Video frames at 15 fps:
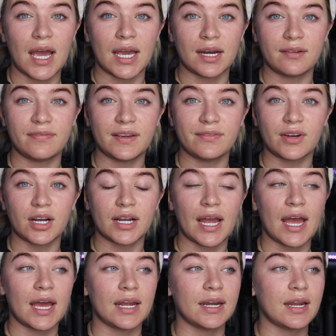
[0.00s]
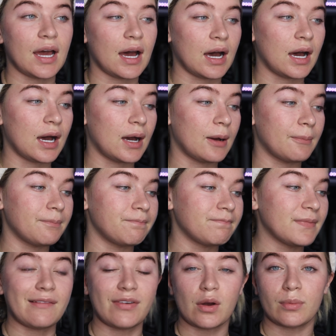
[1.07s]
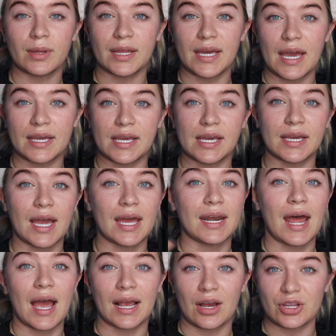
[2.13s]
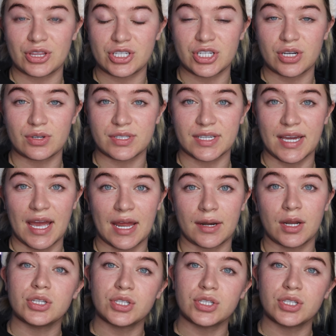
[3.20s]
I had a fever again, I felt really achy again, I got the chills again.